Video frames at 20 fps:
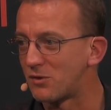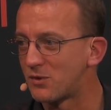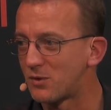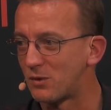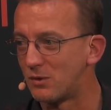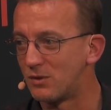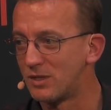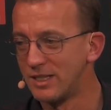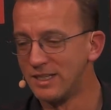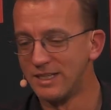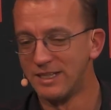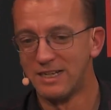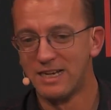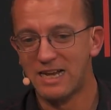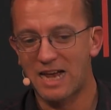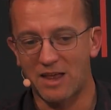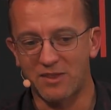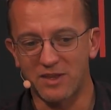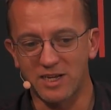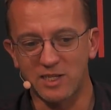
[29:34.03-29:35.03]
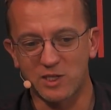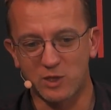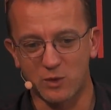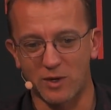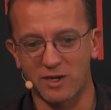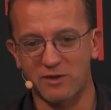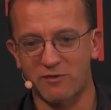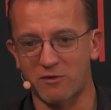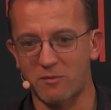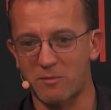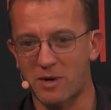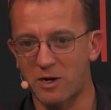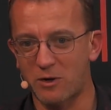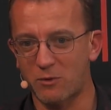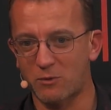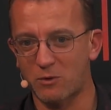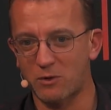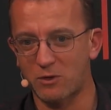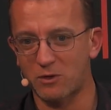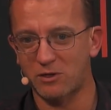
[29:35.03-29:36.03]
So I think it's great for my
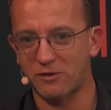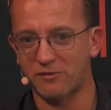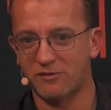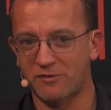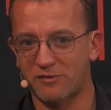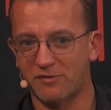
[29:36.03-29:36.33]
role of